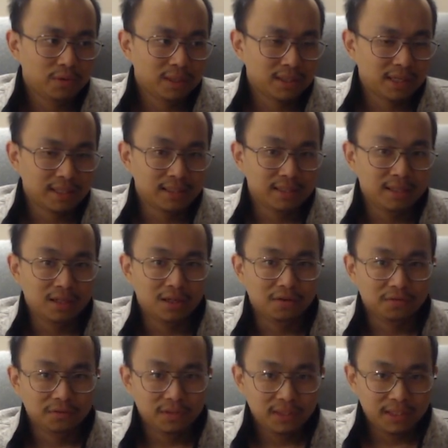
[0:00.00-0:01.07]
this idea
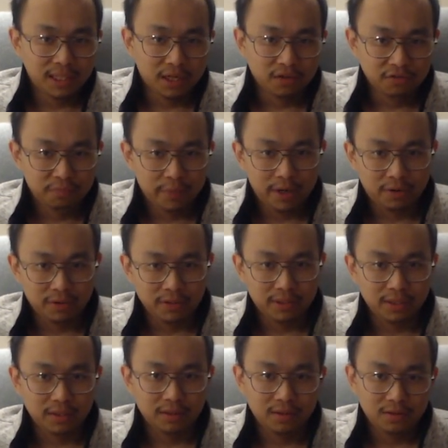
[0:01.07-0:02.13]
of
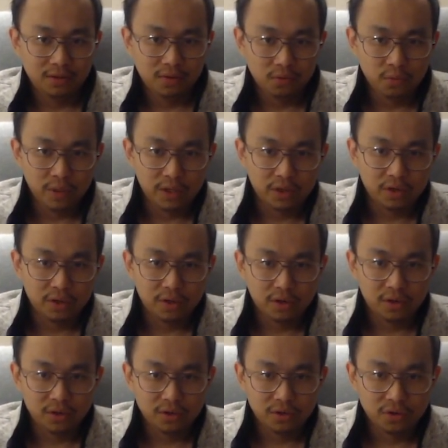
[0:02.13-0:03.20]
self-parenting, where
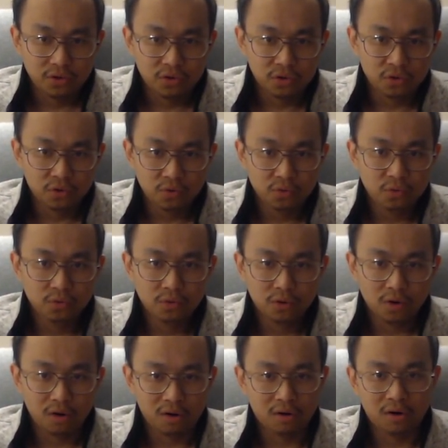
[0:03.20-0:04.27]
you
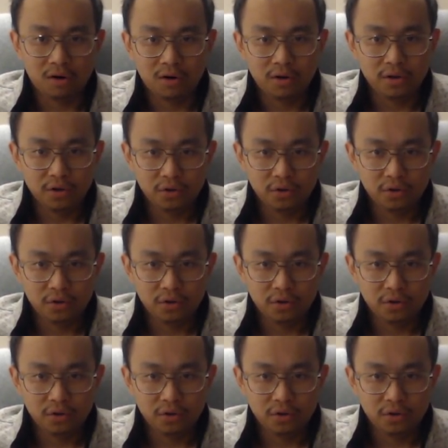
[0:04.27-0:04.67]
are